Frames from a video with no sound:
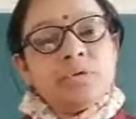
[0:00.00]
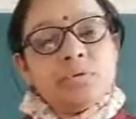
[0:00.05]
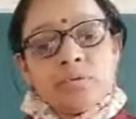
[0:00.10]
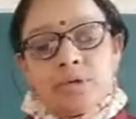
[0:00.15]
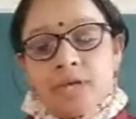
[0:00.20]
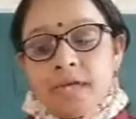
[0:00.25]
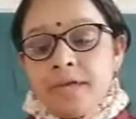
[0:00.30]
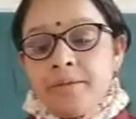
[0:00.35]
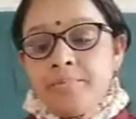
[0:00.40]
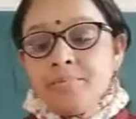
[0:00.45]

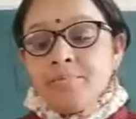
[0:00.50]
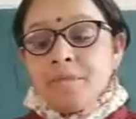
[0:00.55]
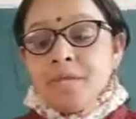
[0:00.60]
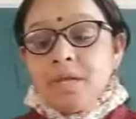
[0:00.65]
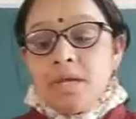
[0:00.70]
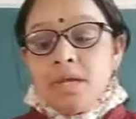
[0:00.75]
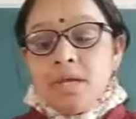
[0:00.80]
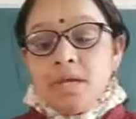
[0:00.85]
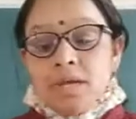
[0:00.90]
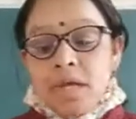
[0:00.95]
Okay,
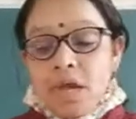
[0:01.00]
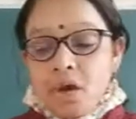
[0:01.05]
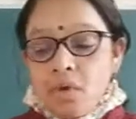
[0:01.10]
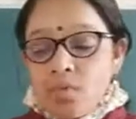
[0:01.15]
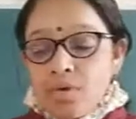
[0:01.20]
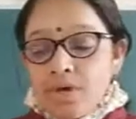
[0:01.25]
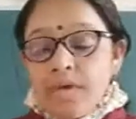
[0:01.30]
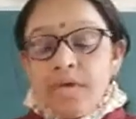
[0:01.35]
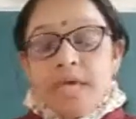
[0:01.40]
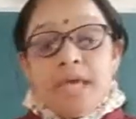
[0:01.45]
now
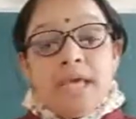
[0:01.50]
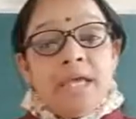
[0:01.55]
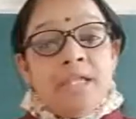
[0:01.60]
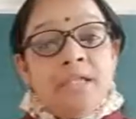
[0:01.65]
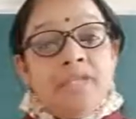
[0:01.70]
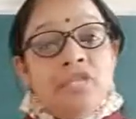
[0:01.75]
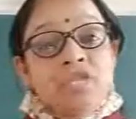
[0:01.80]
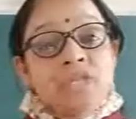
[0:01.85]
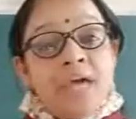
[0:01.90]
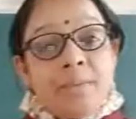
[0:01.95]

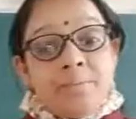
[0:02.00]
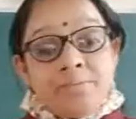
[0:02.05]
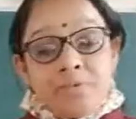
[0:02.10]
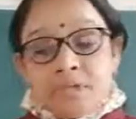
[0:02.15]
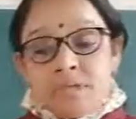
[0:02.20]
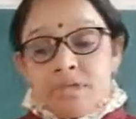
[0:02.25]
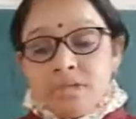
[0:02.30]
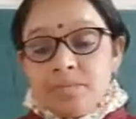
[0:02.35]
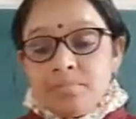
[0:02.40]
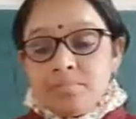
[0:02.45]
in
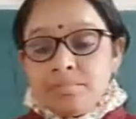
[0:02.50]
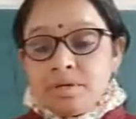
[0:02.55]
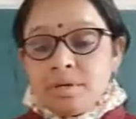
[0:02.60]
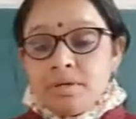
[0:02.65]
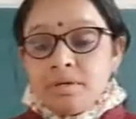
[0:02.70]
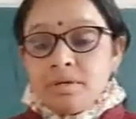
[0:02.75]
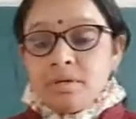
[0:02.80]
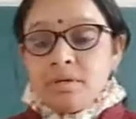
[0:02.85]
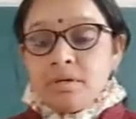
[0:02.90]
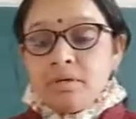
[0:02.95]
chapter
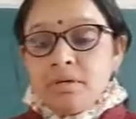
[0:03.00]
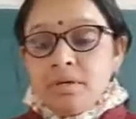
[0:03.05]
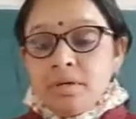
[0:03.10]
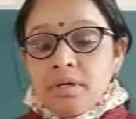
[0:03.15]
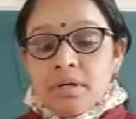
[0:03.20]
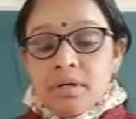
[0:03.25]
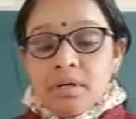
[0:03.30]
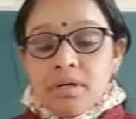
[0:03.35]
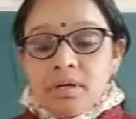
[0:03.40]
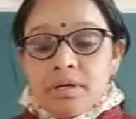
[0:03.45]
number
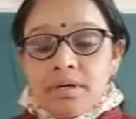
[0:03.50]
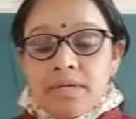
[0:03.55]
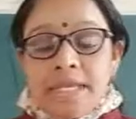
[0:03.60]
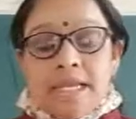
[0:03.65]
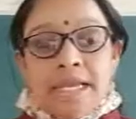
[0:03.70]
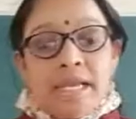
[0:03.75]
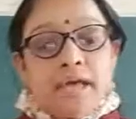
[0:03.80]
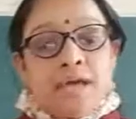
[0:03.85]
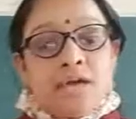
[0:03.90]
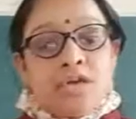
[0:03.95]

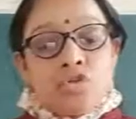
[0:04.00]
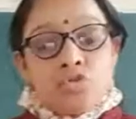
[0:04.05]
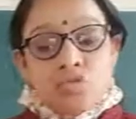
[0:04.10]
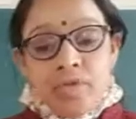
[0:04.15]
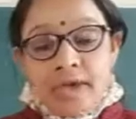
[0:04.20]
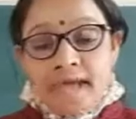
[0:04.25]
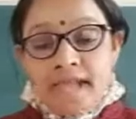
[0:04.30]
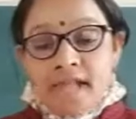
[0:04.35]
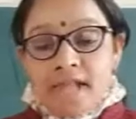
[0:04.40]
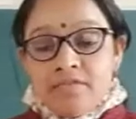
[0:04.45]
12,
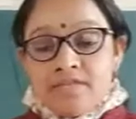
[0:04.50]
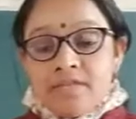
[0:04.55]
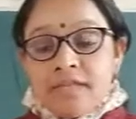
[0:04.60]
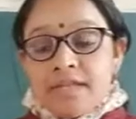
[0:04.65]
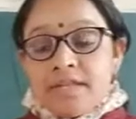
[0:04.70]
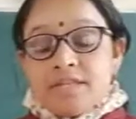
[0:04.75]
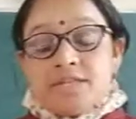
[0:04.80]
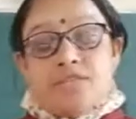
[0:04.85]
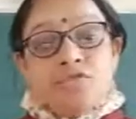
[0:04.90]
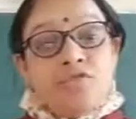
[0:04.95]

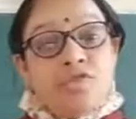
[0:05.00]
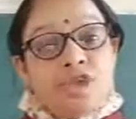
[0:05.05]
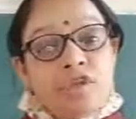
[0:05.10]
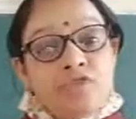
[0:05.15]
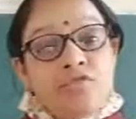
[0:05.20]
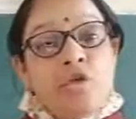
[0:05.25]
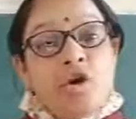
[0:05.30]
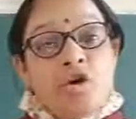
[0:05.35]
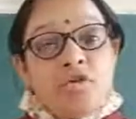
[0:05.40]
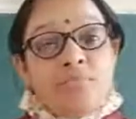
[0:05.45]
that is
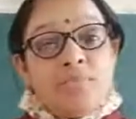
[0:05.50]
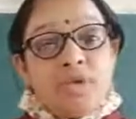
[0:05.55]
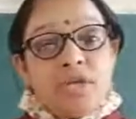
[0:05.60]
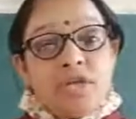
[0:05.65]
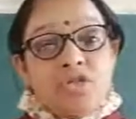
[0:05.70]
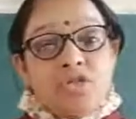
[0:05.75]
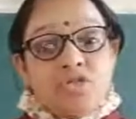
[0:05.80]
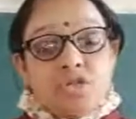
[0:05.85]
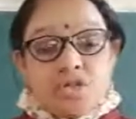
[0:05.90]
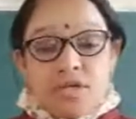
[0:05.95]

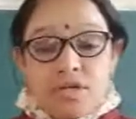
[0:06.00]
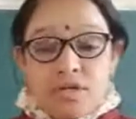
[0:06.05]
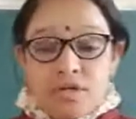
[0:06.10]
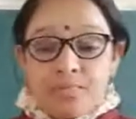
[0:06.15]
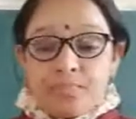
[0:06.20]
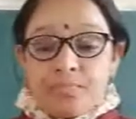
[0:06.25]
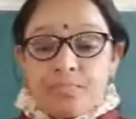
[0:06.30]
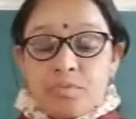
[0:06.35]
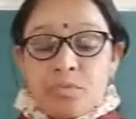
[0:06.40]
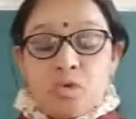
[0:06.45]

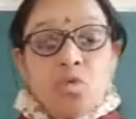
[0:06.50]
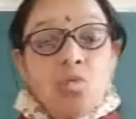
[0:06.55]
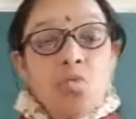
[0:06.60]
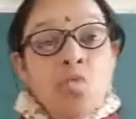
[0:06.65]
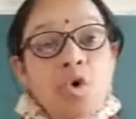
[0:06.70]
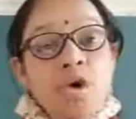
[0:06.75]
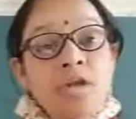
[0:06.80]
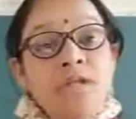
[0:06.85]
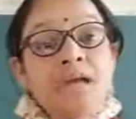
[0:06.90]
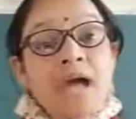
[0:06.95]
Reformation,
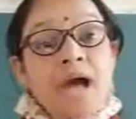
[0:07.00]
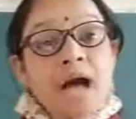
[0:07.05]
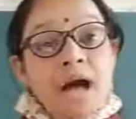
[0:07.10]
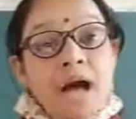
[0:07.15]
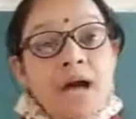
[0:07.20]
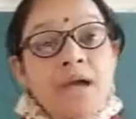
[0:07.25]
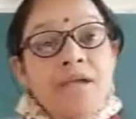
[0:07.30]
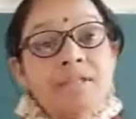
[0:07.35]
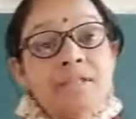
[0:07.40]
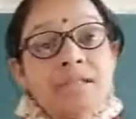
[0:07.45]
what
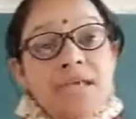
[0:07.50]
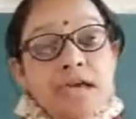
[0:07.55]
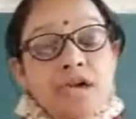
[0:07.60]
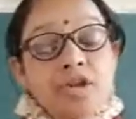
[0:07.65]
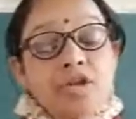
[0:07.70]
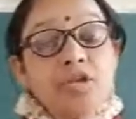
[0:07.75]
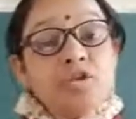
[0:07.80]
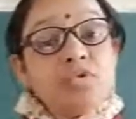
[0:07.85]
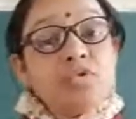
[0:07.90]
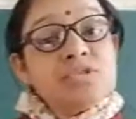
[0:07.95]
are there
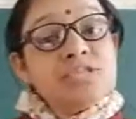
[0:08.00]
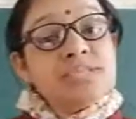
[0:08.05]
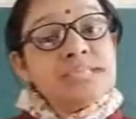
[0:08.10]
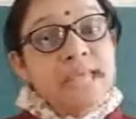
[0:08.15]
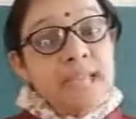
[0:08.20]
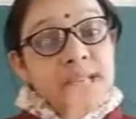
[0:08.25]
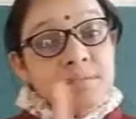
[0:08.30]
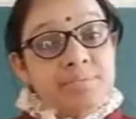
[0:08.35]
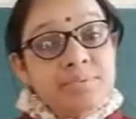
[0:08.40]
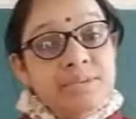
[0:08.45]
in your
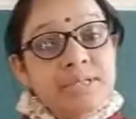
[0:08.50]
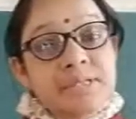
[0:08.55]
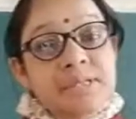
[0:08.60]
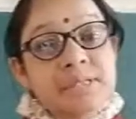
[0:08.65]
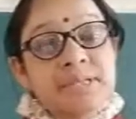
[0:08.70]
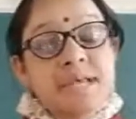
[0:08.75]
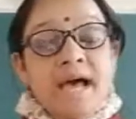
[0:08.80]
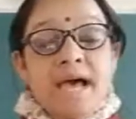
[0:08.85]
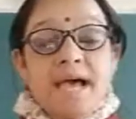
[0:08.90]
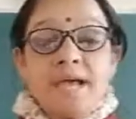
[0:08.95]

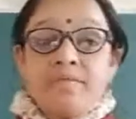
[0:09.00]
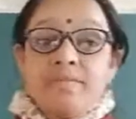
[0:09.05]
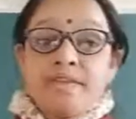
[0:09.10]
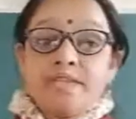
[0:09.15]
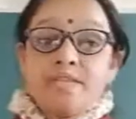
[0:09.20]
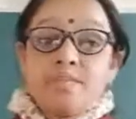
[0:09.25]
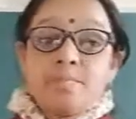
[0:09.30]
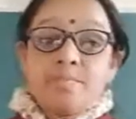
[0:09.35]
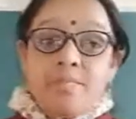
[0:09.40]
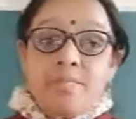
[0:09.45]
syllabus I have
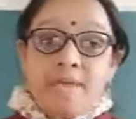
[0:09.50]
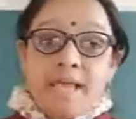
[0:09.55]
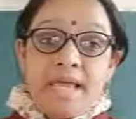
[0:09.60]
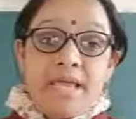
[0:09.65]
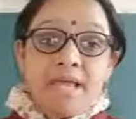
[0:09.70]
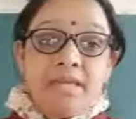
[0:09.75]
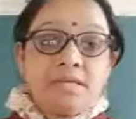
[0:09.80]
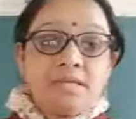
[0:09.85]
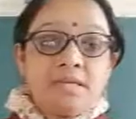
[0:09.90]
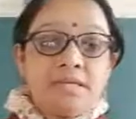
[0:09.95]

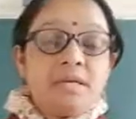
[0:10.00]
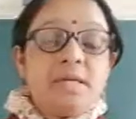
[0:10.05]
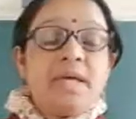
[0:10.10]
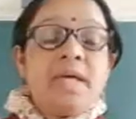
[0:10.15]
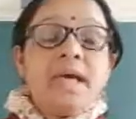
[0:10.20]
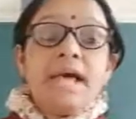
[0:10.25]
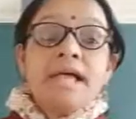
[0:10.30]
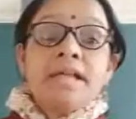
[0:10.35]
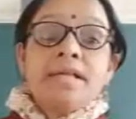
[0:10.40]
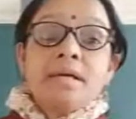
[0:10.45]
explained
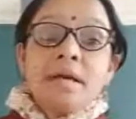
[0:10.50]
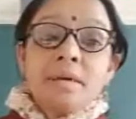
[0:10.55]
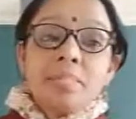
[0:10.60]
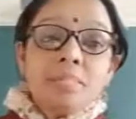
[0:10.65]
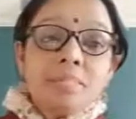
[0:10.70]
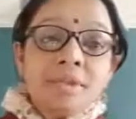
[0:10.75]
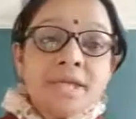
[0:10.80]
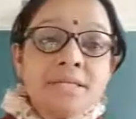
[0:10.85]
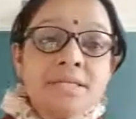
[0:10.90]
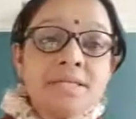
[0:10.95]
and
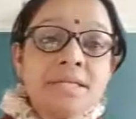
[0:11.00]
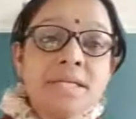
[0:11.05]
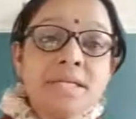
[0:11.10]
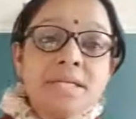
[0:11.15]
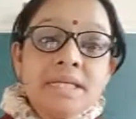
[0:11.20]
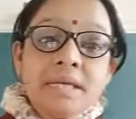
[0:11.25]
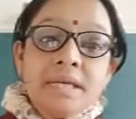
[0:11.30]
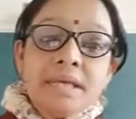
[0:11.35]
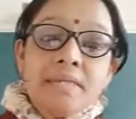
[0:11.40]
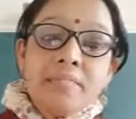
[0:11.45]

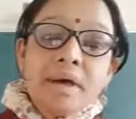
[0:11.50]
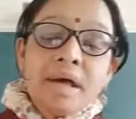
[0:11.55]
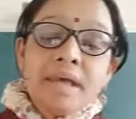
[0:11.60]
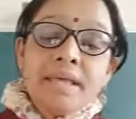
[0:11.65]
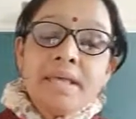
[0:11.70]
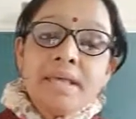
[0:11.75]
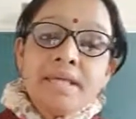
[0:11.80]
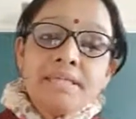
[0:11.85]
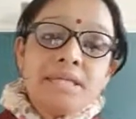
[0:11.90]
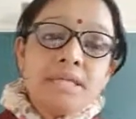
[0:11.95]
completed in my
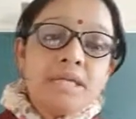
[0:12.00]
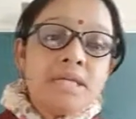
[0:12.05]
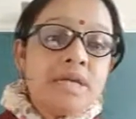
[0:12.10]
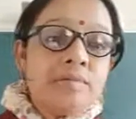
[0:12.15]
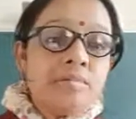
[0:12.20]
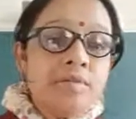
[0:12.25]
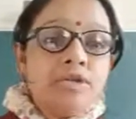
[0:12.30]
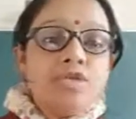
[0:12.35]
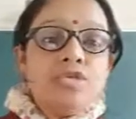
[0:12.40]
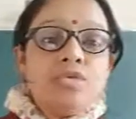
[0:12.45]
yesterday
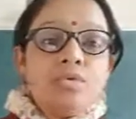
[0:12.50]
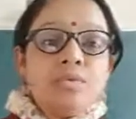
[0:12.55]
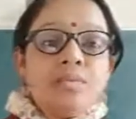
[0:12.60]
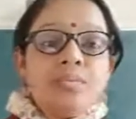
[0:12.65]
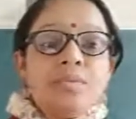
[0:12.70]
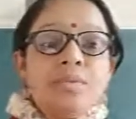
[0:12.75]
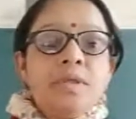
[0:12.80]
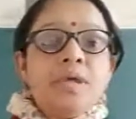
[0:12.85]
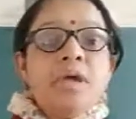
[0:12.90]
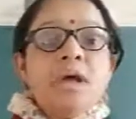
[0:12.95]
video.
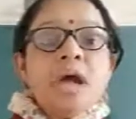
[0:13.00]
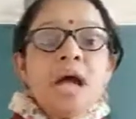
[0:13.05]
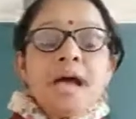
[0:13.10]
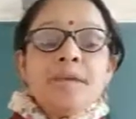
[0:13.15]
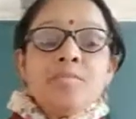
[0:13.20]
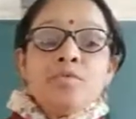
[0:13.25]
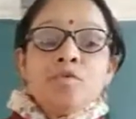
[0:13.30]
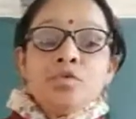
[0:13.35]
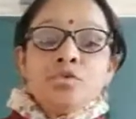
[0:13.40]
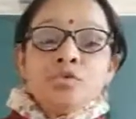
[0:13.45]

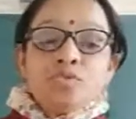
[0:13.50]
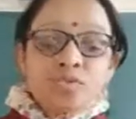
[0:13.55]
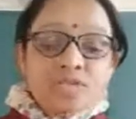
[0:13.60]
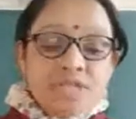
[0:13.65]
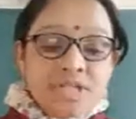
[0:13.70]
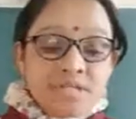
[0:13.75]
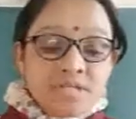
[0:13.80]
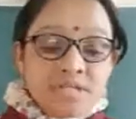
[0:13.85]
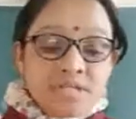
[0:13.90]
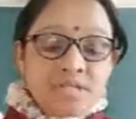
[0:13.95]
I'm going to
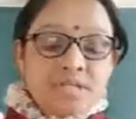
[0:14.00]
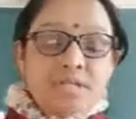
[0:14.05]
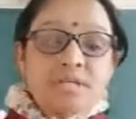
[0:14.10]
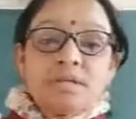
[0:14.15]
just